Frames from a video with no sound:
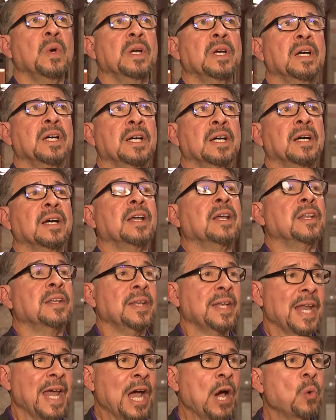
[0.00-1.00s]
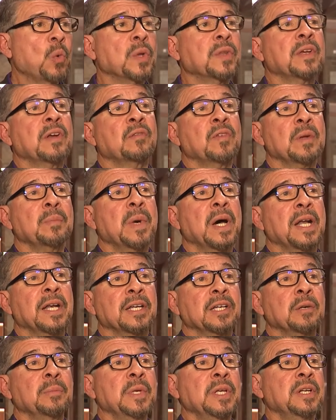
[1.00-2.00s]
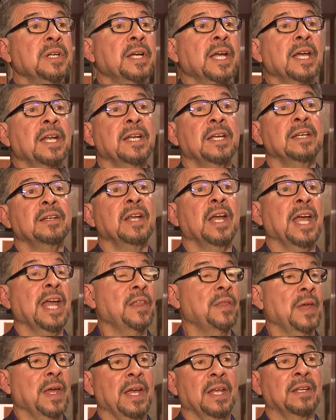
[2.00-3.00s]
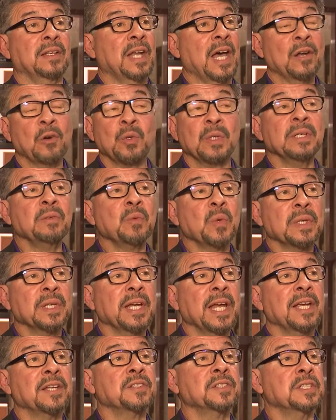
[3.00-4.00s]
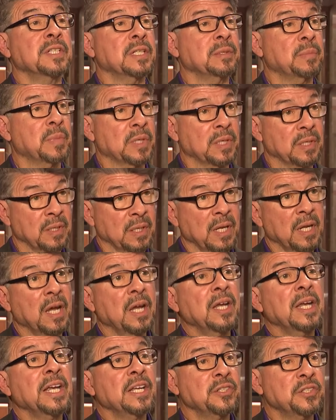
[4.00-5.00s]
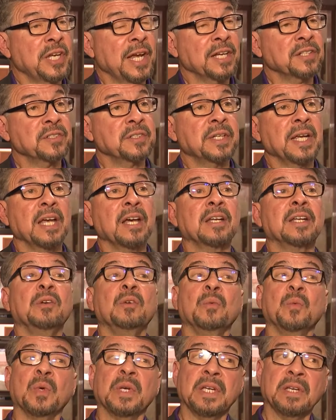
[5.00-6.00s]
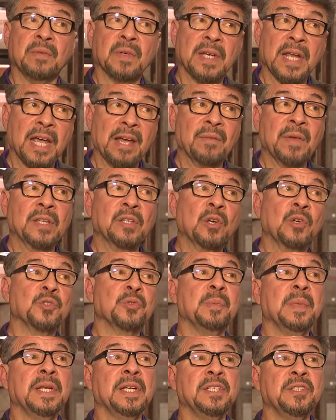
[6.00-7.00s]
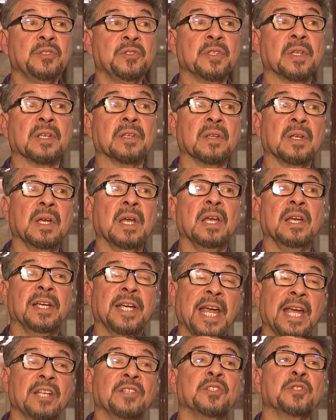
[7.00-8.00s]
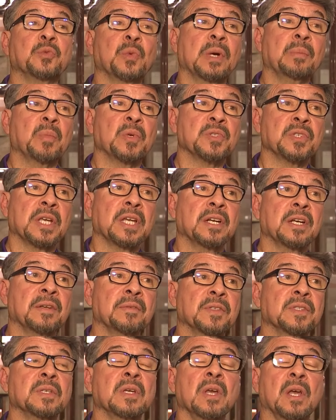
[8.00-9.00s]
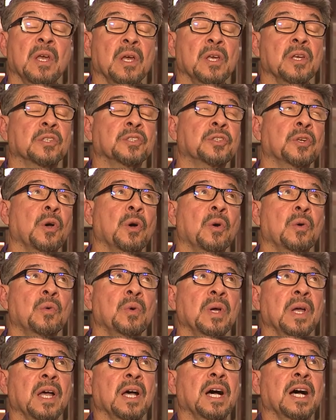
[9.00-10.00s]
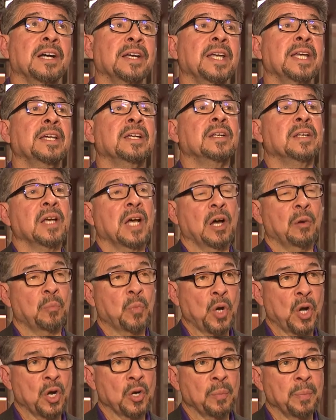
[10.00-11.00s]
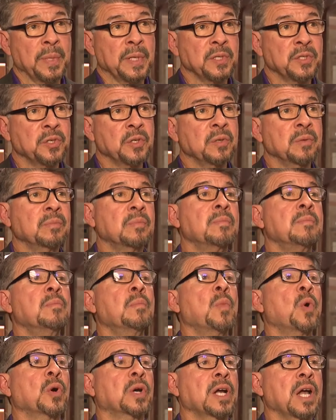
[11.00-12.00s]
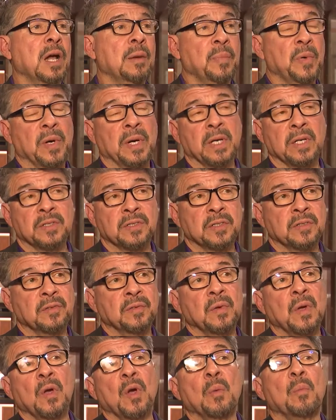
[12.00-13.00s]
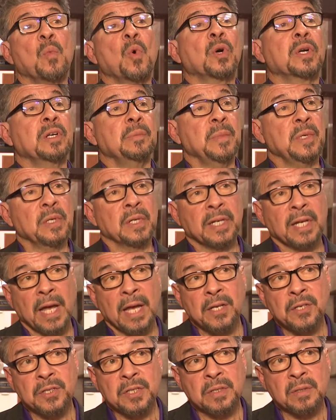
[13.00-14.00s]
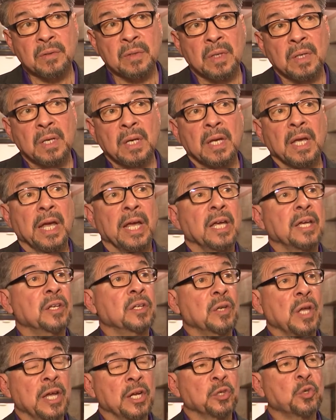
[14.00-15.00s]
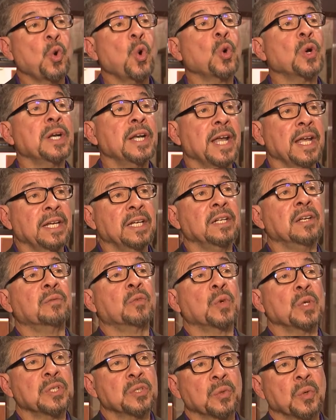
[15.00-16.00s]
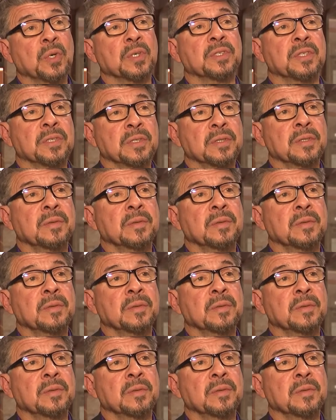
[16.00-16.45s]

uh, now with everybody communicating, and, and not only with Kansas City, but in Jackson County, we even have at those meetings the Kansas representatives. So again, a broader picture, more comprehensive, more communication, and, and, coordinating of resources.